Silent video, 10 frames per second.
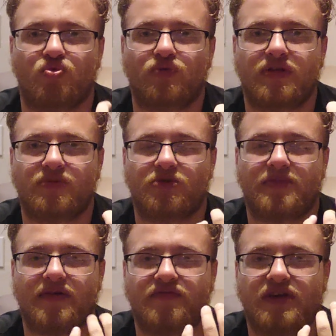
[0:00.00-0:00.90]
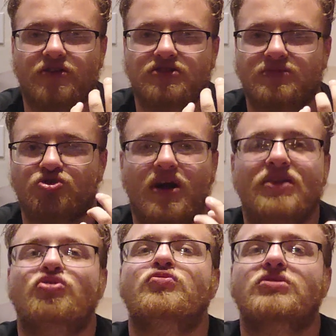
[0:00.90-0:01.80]
rhythm with my fingers. I'm trying
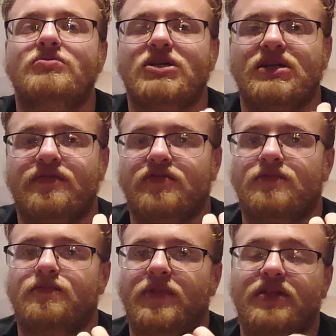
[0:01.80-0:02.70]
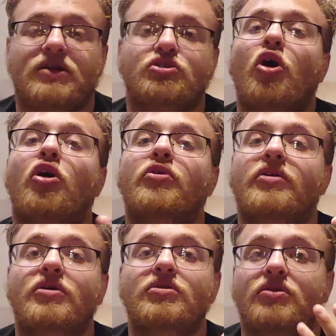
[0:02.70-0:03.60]
to do something different. And that's all of
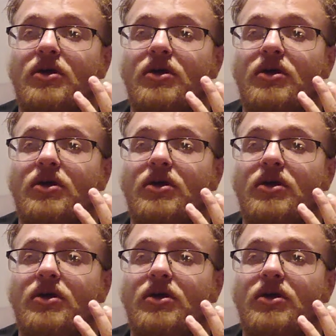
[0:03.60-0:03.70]
it.